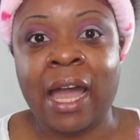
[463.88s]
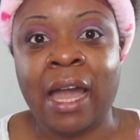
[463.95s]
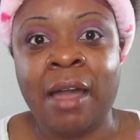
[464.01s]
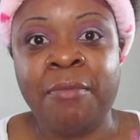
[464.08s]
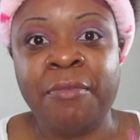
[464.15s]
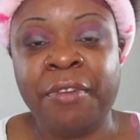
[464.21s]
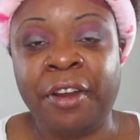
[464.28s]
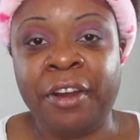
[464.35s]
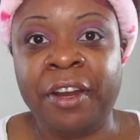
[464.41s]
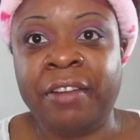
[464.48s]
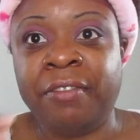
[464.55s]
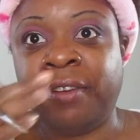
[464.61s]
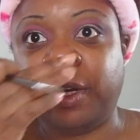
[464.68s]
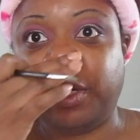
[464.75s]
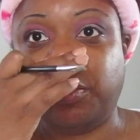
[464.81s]
I'm very,
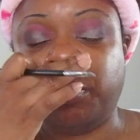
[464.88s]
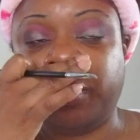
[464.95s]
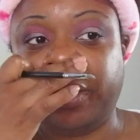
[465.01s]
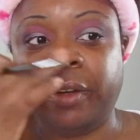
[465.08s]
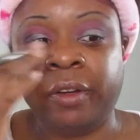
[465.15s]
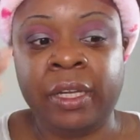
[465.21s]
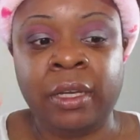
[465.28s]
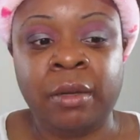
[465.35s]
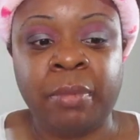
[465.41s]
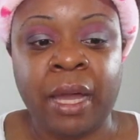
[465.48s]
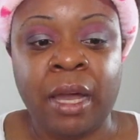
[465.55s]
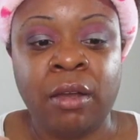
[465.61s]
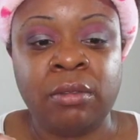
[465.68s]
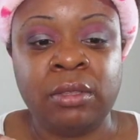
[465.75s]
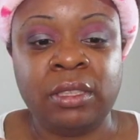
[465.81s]
very weary
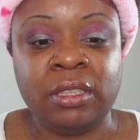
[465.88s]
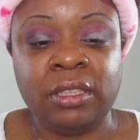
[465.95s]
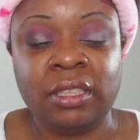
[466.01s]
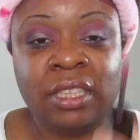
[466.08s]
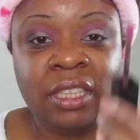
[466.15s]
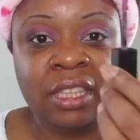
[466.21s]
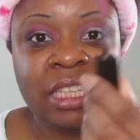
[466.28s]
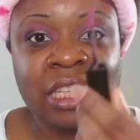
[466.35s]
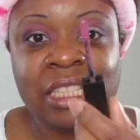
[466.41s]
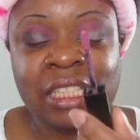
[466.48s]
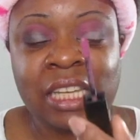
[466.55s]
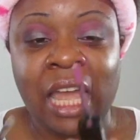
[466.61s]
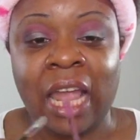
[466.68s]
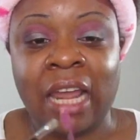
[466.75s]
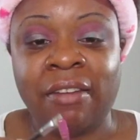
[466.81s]
about these
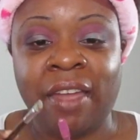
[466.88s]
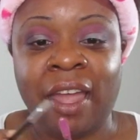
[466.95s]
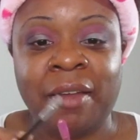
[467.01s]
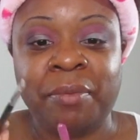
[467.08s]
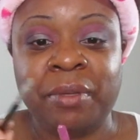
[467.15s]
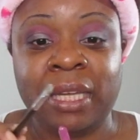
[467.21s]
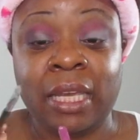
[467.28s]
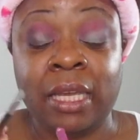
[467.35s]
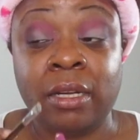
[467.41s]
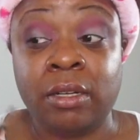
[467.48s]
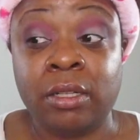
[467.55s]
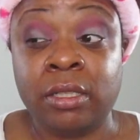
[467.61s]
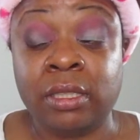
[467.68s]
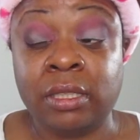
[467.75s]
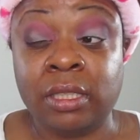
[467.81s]
kind of
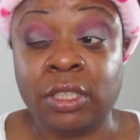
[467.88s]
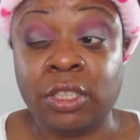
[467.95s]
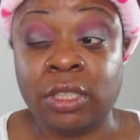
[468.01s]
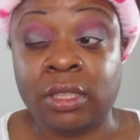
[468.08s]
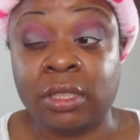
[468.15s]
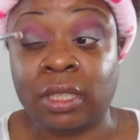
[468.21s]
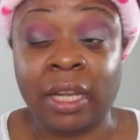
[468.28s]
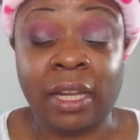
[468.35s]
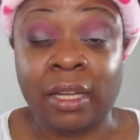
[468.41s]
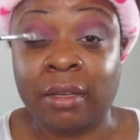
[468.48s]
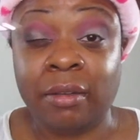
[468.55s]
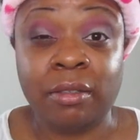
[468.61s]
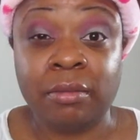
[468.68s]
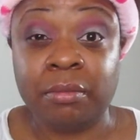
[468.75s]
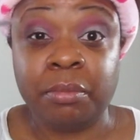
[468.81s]
applicators to just like
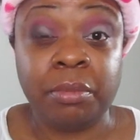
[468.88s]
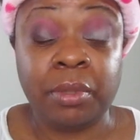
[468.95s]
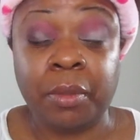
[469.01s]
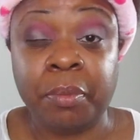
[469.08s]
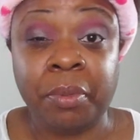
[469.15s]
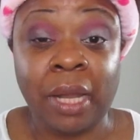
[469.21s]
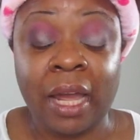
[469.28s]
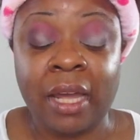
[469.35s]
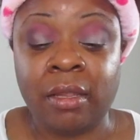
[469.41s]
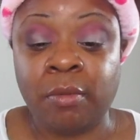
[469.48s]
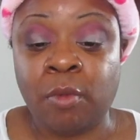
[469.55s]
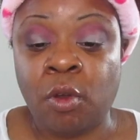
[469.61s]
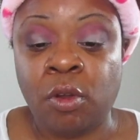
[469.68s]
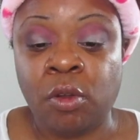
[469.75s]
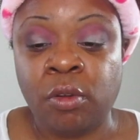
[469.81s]
apply them
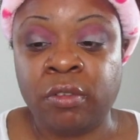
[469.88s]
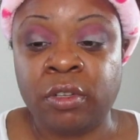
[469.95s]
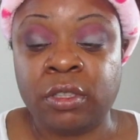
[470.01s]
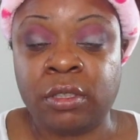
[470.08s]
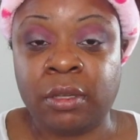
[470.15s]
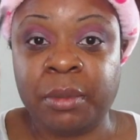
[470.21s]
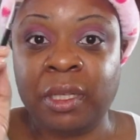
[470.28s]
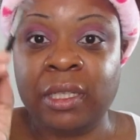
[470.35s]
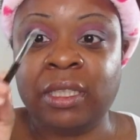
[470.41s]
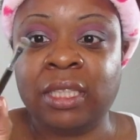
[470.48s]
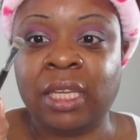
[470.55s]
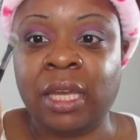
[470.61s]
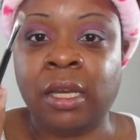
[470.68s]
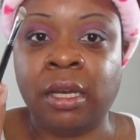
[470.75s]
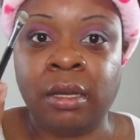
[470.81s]
all over. So I'm going to
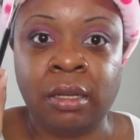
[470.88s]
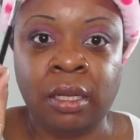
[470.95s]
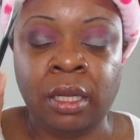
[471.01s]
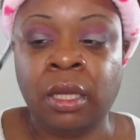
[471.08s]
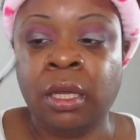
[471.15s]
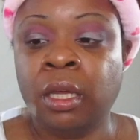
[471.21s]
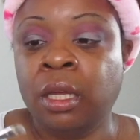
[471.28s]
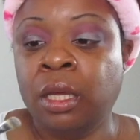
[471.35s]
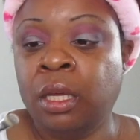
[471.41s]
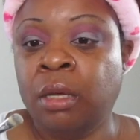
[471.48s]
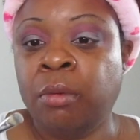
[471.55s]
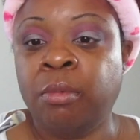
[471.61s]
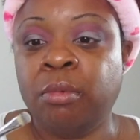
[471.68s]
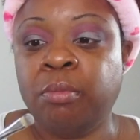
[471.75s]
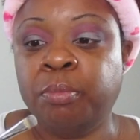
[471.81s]
take a
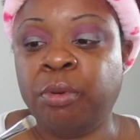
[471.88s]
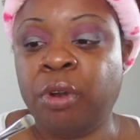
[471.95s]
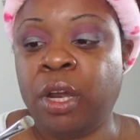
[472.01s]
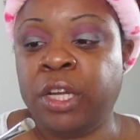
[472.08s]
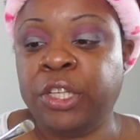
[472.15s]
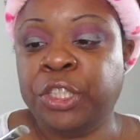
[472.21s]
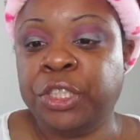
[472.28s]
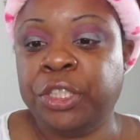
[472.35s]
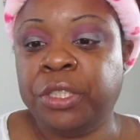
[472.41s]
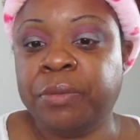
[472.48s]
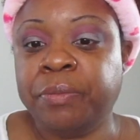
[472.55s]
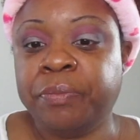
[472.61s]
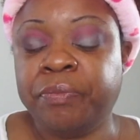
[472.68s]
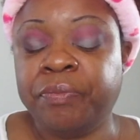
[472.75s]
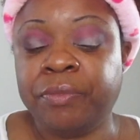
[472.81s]
brush
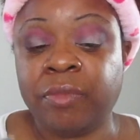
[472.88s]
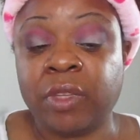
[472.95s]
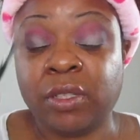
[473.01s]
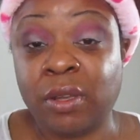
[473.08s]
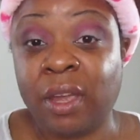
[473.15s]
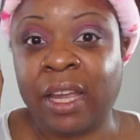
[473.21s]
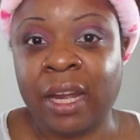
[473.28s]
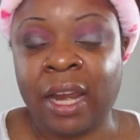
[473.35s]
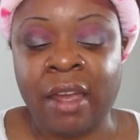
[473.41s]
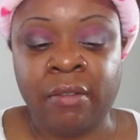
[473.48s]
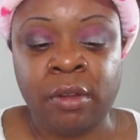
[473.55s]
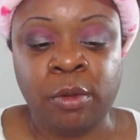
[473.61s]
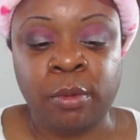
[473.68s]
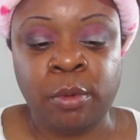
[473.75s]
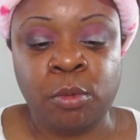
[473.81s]
so I can have a
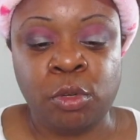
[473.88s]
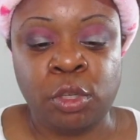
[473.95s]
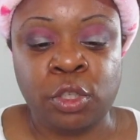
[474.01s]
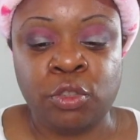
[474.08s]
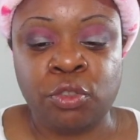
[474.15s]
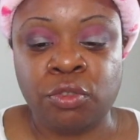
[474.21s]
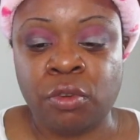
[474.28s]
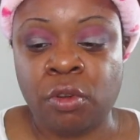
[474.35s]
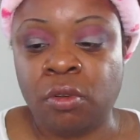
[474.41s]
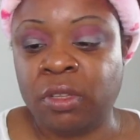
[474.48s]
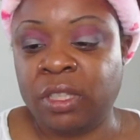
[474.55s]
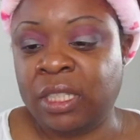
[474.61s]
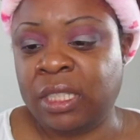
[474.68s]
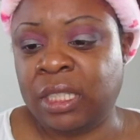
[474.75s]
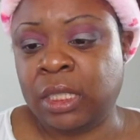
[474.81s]
little bit more control.
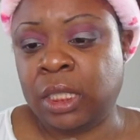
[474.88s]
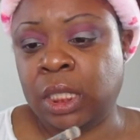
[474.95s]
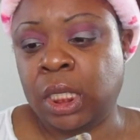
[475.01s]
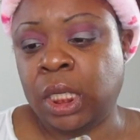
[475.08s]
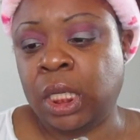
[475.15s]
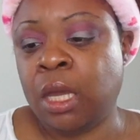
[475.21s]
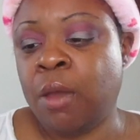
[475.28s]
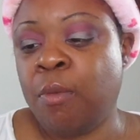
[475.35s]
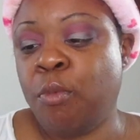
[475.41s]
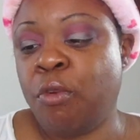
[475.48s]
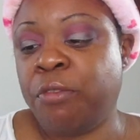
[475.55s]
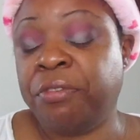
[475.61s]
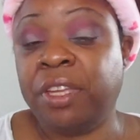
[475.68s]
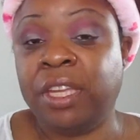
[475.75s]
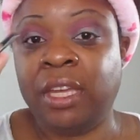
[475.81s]
This is the
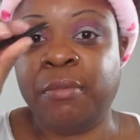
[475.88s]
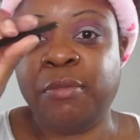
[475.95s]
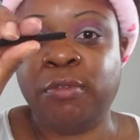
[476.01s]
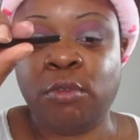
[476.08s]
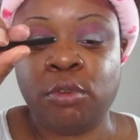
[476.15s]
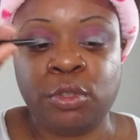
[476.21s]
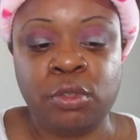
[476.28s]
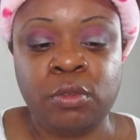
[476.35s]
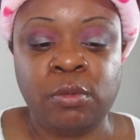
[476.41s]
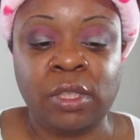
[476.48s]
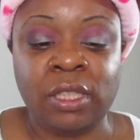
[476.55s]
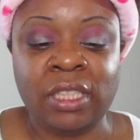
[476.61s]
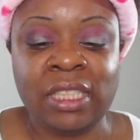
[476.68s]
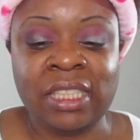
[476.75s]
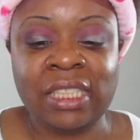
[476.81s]
Morphe M four
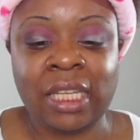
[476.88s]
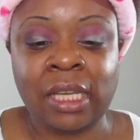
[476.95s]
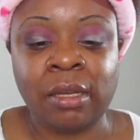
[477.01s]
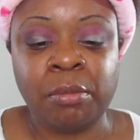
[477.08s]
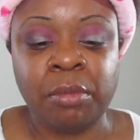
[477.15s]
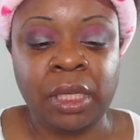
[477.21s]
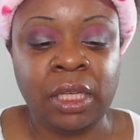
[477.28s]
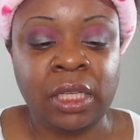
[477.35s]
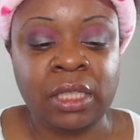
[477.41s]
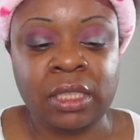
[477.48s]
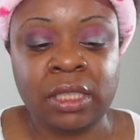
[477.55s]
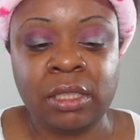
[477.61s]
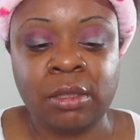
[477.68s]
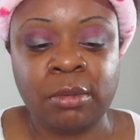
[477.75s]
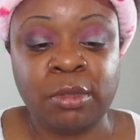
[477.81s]
twenty-one. This is like a mini
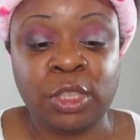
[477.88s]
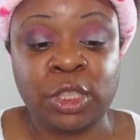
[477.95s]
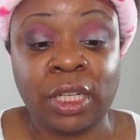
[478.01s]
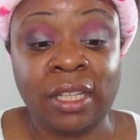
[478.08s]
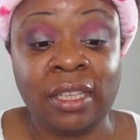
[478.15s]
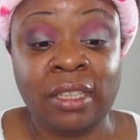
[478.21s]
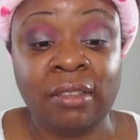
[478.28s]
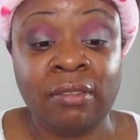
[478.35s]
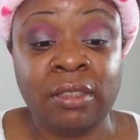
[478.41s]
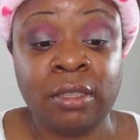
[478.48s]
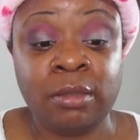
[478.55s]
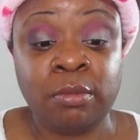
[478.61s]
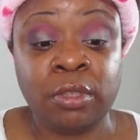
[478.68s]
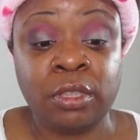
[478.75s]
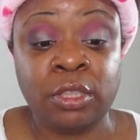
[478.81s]
concealer brush. I love this
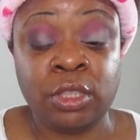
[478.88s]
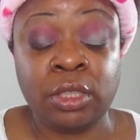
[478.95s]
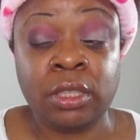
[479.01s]
brush.